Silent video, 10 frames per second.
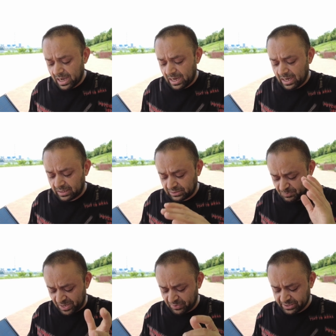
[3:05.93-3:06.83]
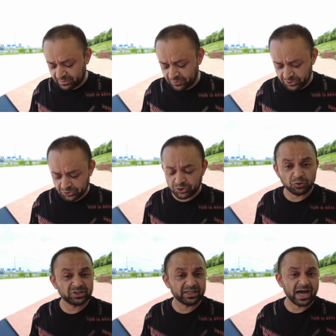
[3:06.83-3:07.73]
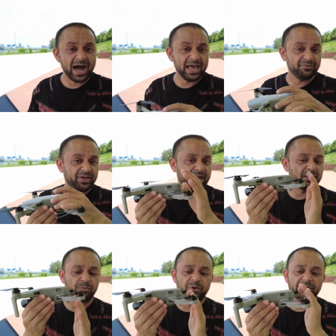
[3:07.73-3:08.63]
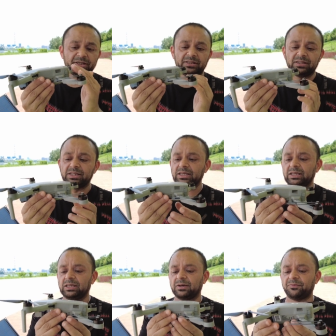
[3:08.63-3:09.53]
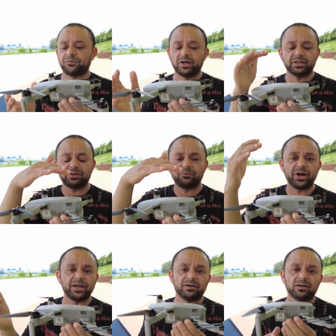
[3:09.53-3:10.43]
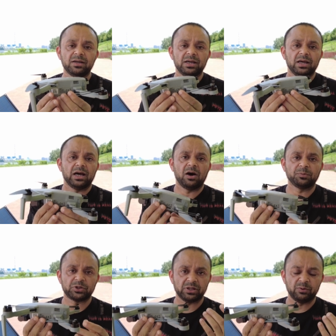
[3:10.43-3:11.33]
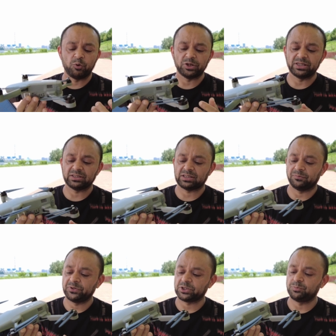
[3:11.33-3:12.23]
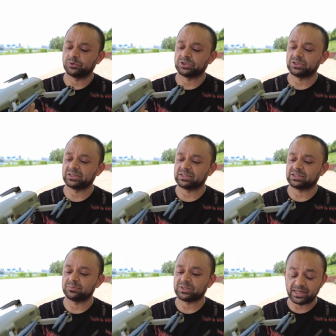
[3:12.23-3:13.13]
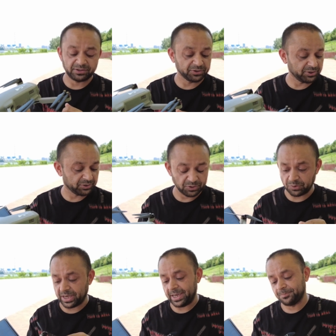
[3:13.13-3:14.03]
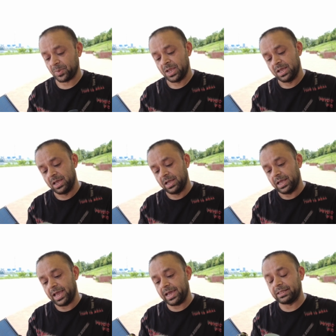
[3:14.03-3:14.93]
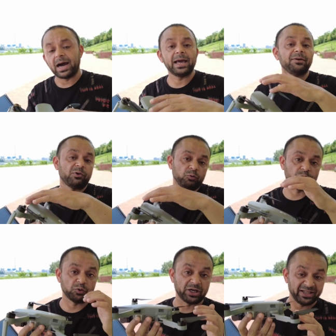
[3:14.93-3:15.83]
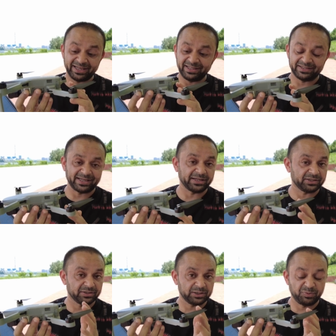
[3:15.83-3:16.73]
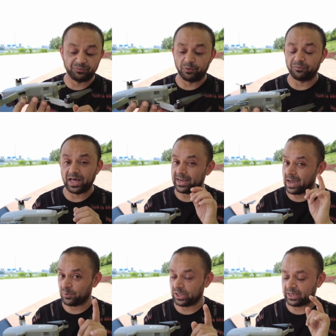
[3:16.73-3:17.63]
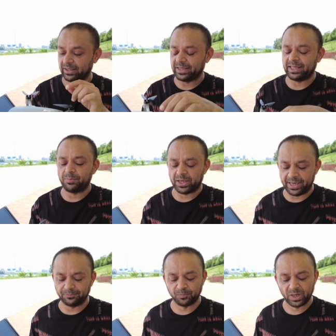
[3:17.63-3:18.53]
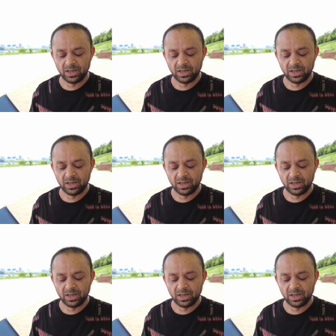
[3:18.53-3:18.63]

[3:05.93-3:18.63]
Uh, my recent video shows that I have calibrated the front and rear obstacle avoidance vision positioning system sensors, okay? And I have also cleaned the sensors before flight. I'm gonna clean them again.